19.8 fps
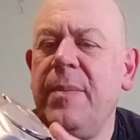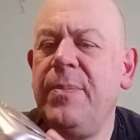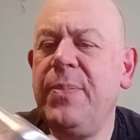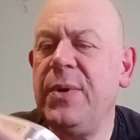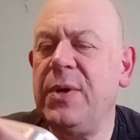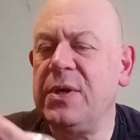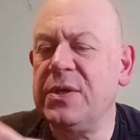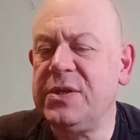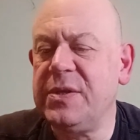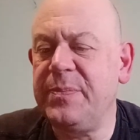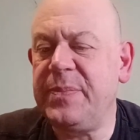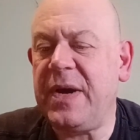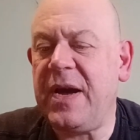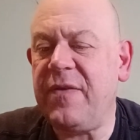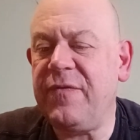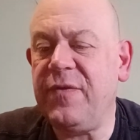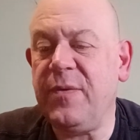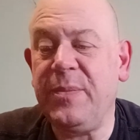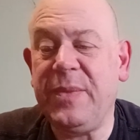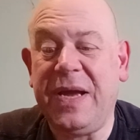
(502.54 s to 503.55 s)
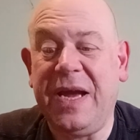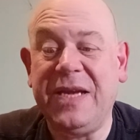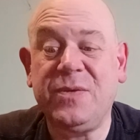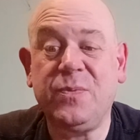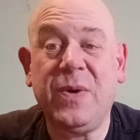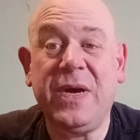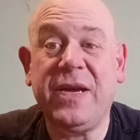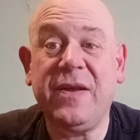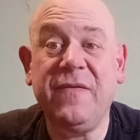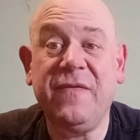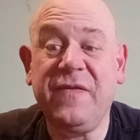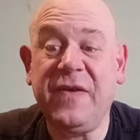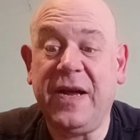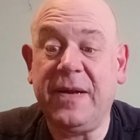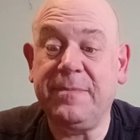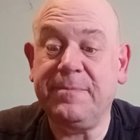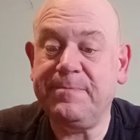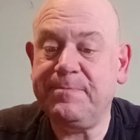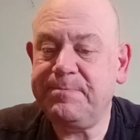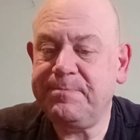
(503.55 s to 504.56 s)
But apart from that, it's working fine.